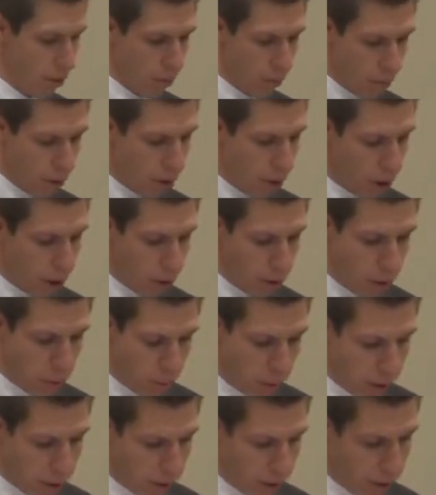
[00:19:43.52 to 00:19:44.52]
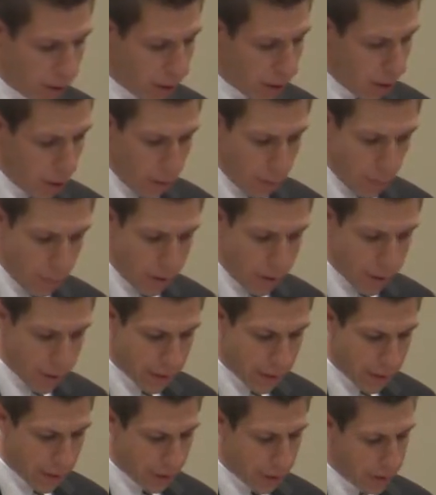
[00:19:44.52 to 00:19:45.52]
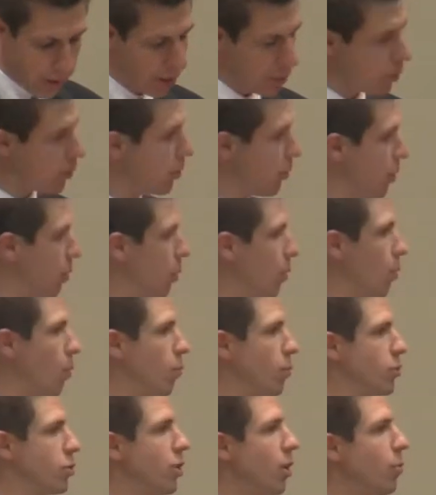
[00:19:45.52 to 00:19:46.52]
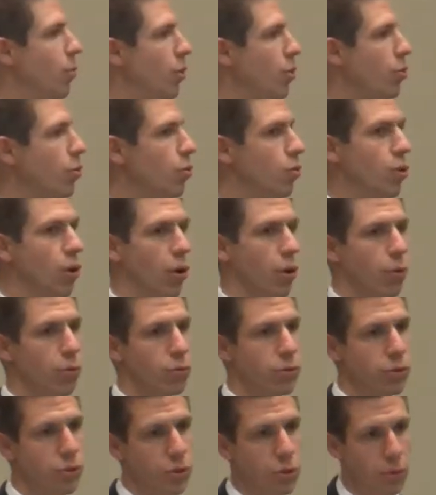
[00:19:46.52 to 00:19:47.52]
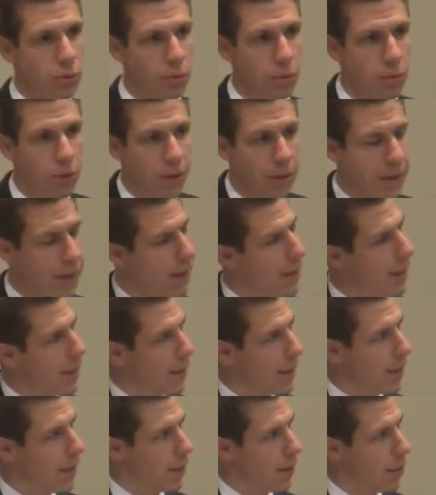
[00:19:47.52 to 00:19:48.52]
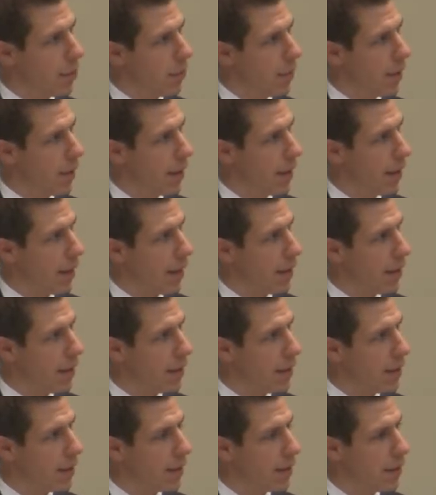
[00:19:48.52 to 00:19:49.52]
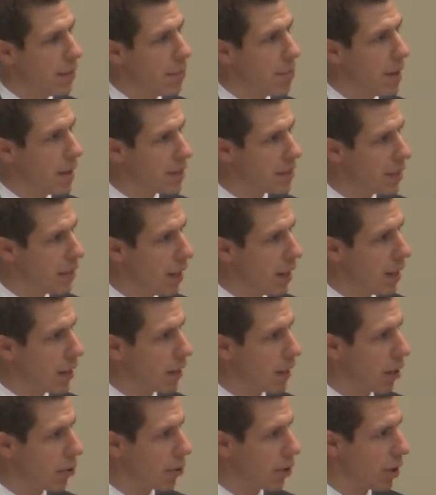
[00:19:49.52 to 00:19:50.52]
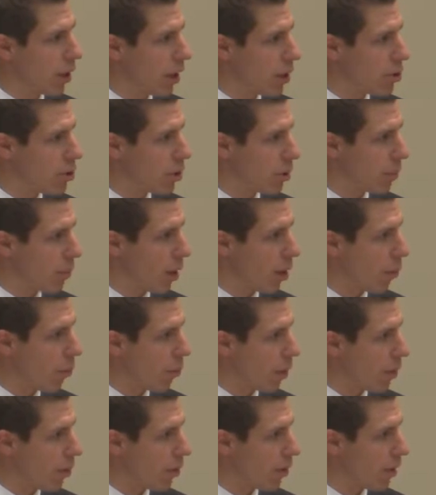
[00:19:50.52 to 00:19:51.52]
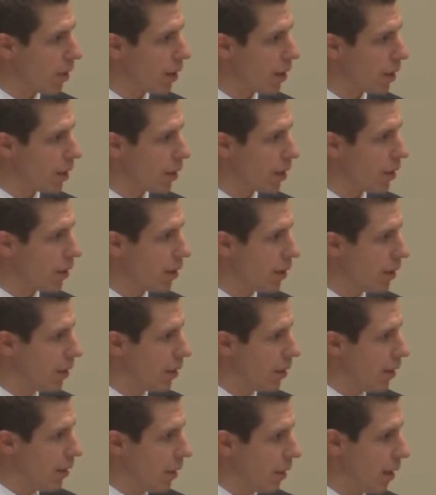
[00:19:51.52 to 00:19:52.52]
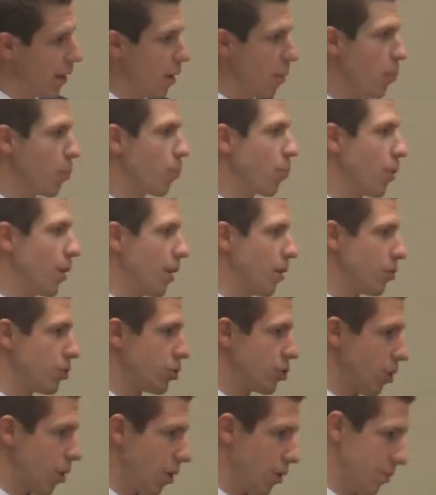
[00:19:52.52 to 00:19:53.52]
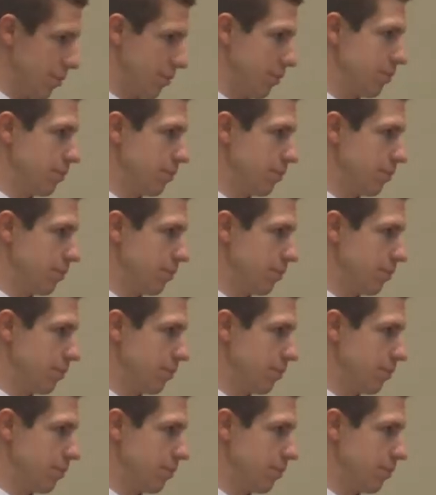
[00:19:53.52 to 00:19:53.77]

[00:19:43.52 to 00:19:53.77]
or arguing with the, someone who goes to um, a messianic congregation about wearing a, a prayer shawl.